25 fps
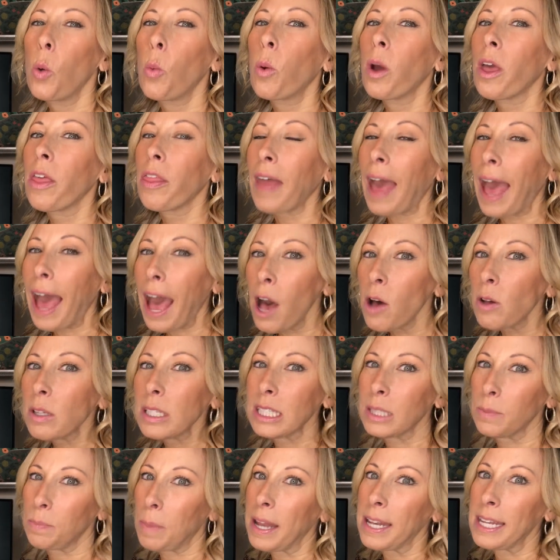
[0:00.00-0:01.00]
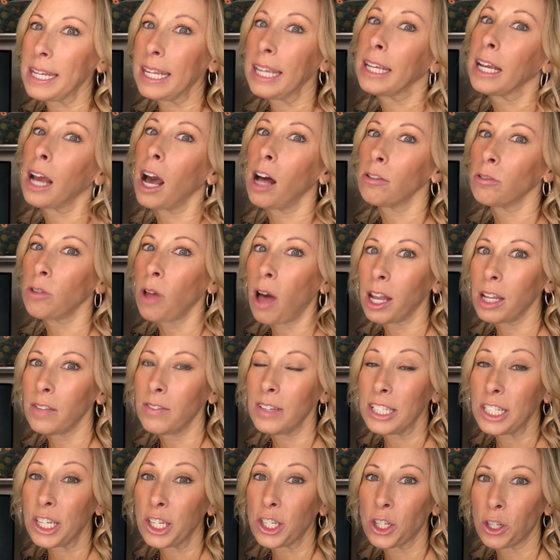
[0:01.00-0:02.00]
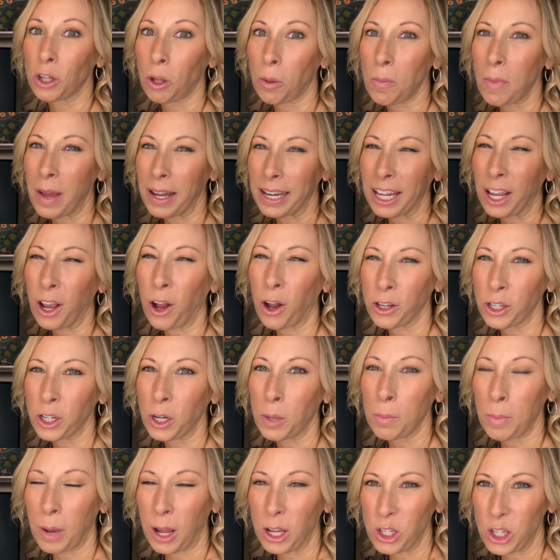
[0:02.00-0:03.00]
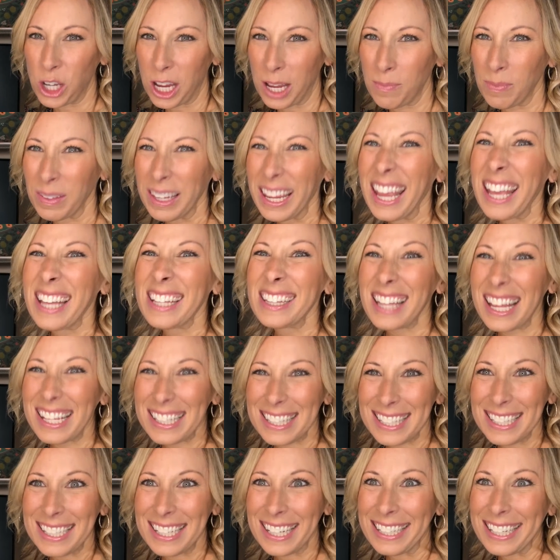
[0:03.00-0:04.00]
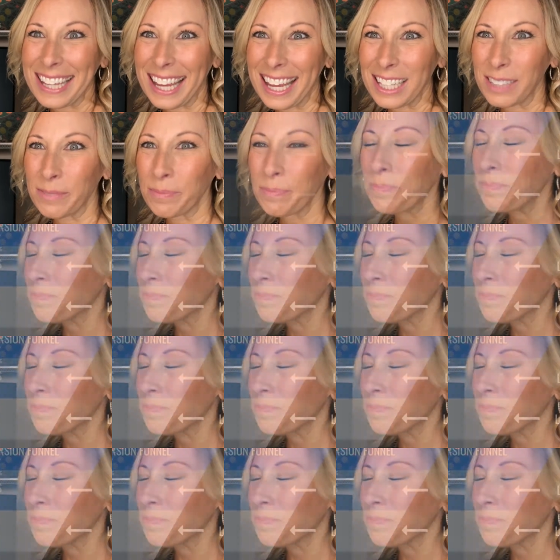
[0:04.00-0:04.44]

without spending a lot of additional money on your budget. Let's dig in.